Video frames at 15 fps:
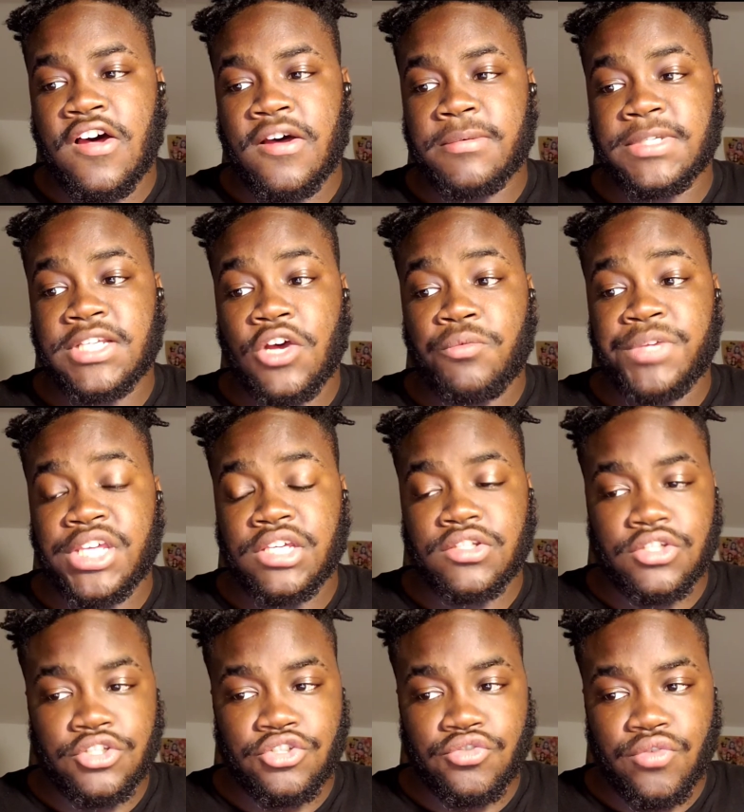It's going to be in
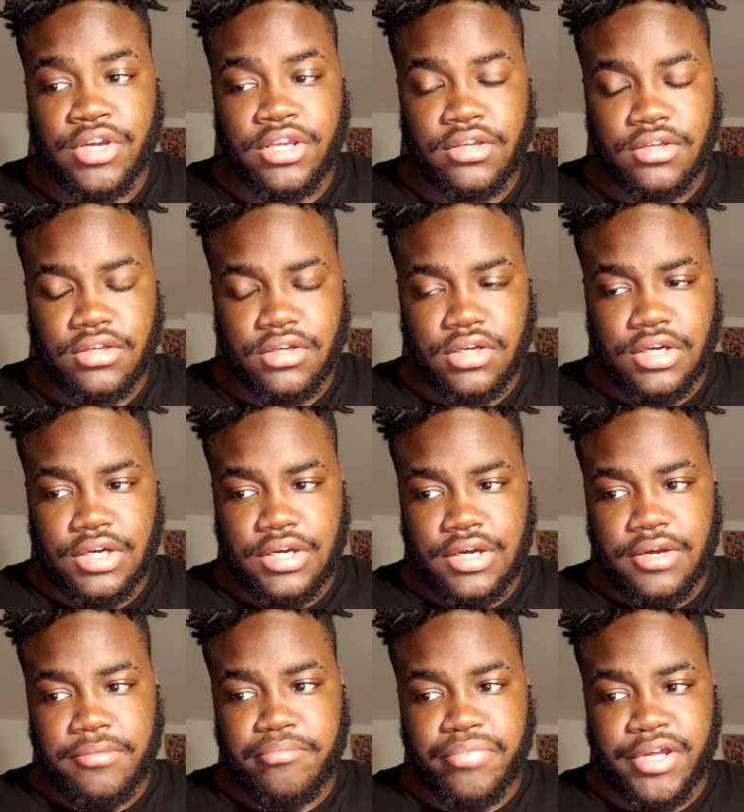Detroit.
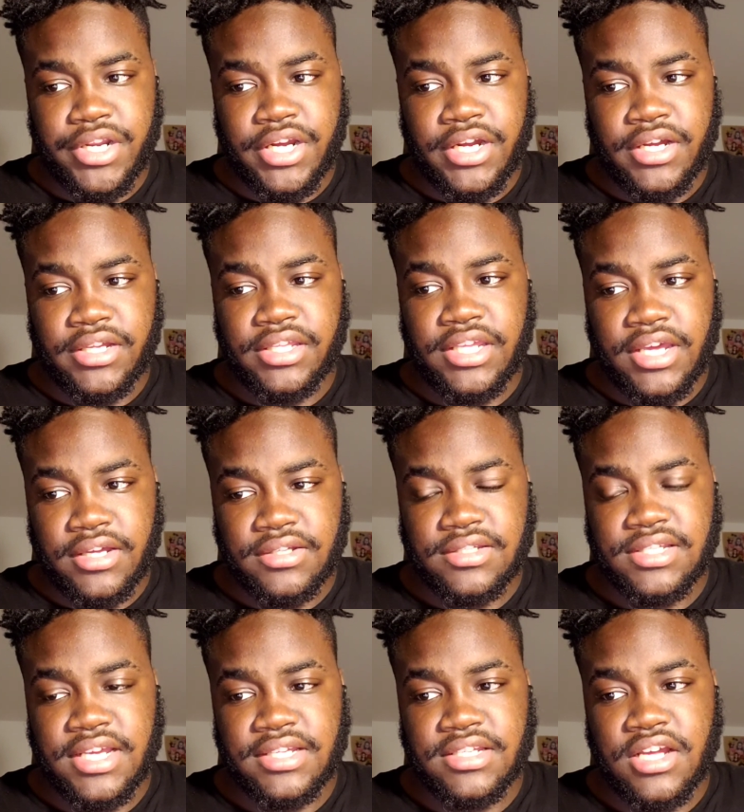But, yeah,
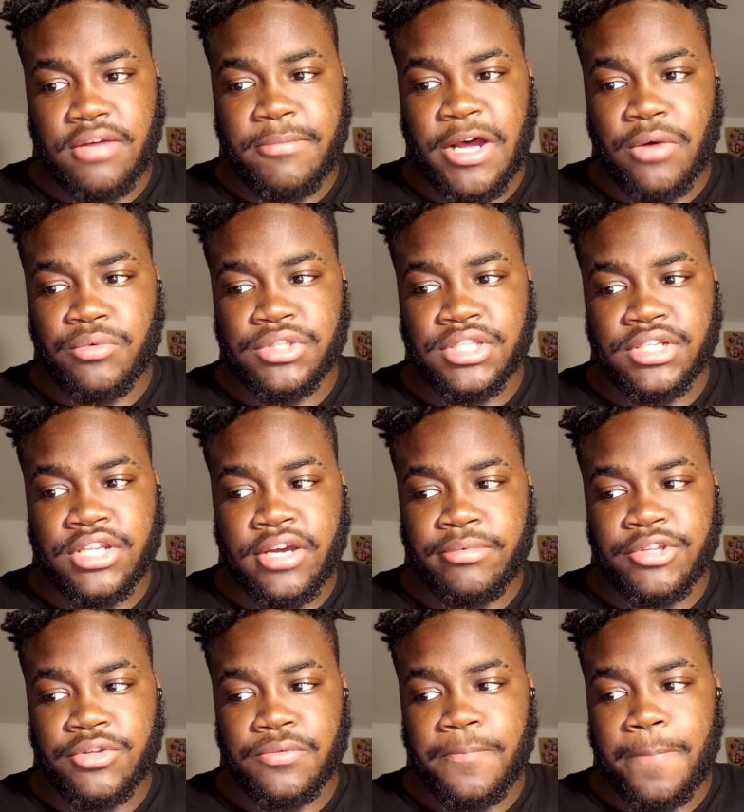Saints come out with the
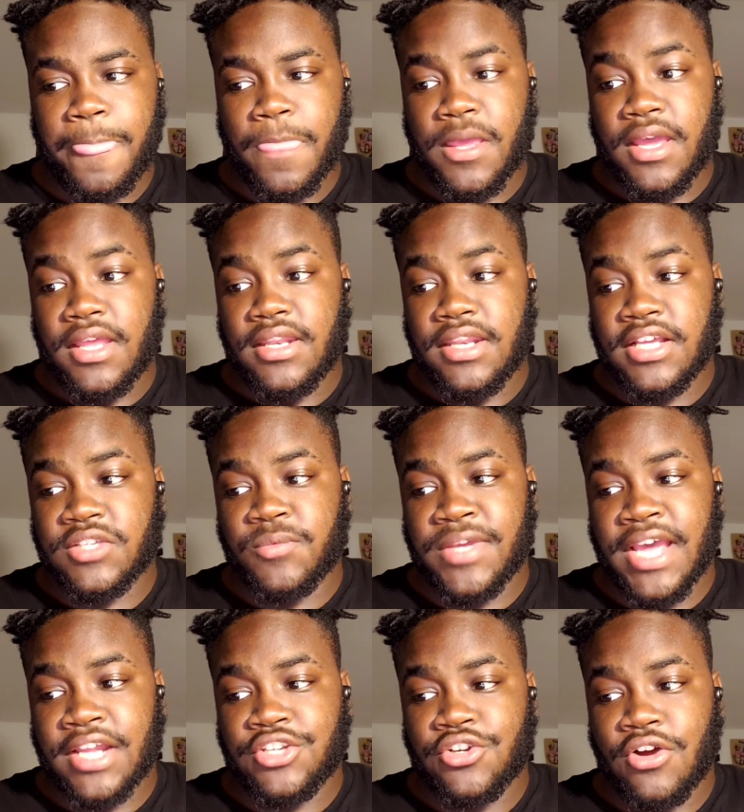W. Next, we
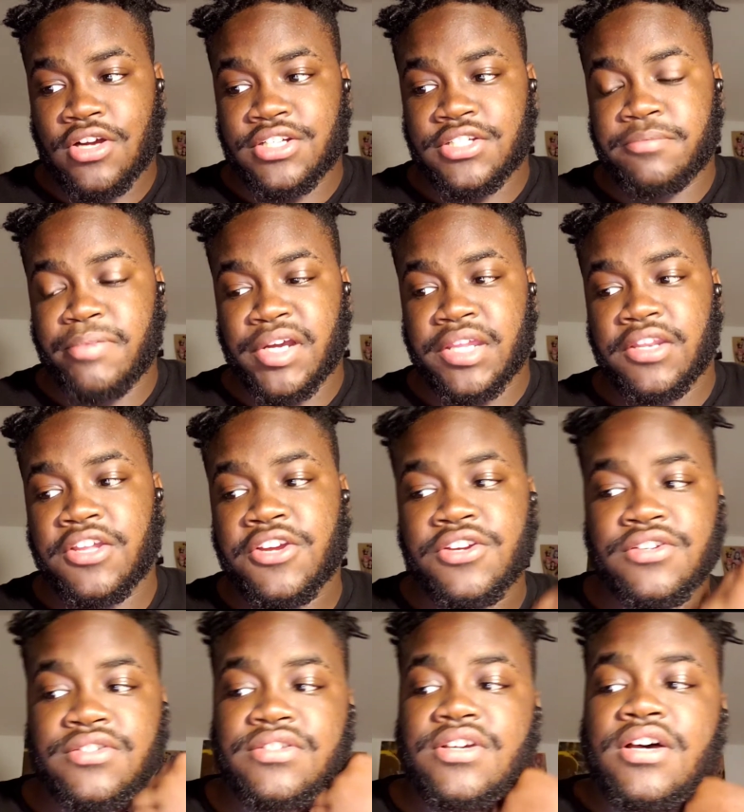got Chargers,
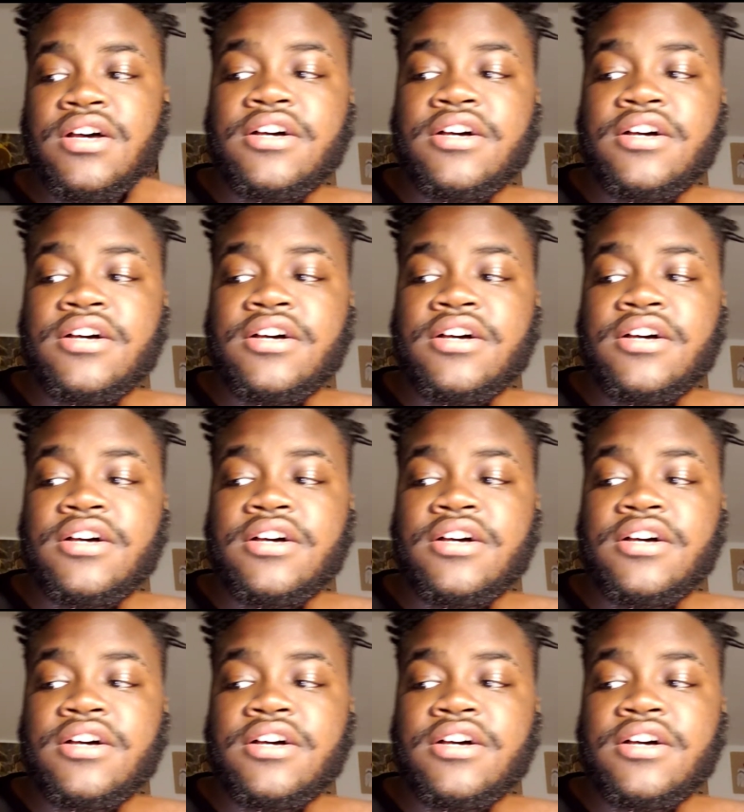Buccaneers.